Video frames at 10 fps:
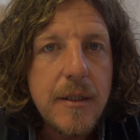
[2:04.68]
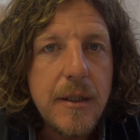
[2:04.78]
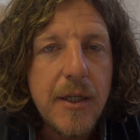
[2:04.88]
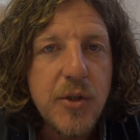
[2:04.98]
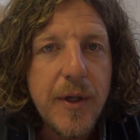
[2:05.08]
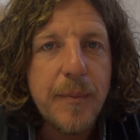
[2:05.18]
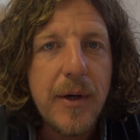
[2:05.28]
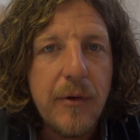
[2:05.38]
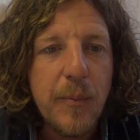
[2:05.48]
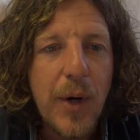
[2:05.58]
Yeah, so I had a bit
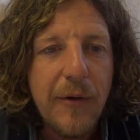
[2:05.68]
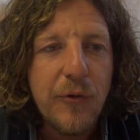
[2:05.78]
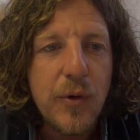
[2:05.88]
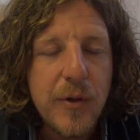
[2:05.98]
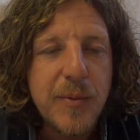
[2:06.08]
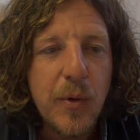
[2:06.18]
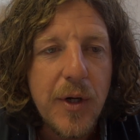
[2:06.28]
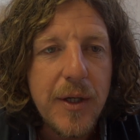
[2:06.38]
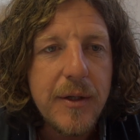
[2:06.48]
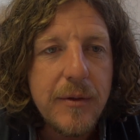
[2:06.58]
of a breakthrough this
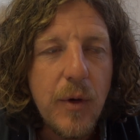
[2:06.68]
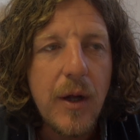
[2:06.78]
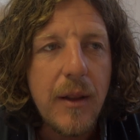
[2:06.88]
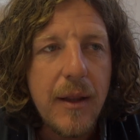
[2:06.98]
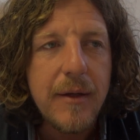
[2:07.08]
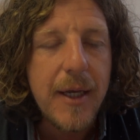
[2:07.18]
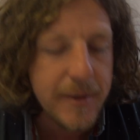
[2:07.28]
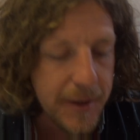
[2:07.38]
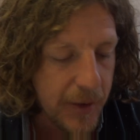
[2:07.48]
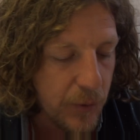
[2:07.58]
morning, well,
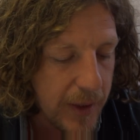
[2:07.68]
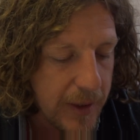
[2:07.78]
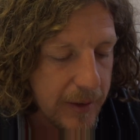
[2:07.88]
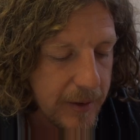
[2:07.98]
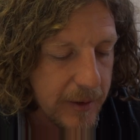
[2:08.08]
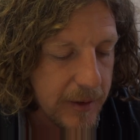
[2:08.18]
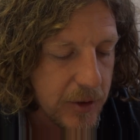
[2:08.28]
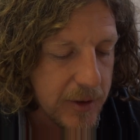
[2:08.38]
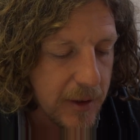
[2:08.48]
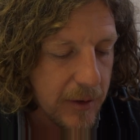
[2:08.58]
yesterday really, and it's
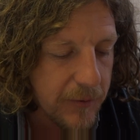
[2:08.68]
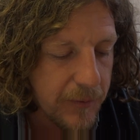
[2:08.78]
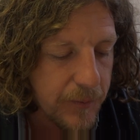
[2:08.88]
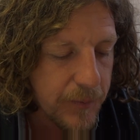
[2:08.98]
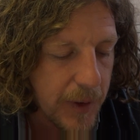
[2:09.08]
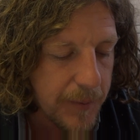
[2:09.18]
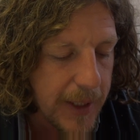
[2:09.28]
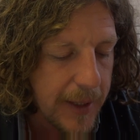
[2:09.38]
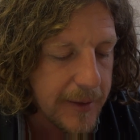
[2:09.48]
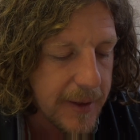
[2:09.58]
just kind of come
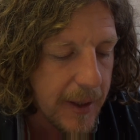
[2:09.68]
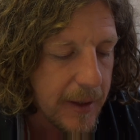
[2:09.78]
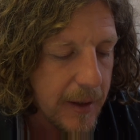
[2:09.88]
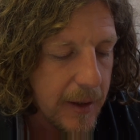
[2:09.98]
together today.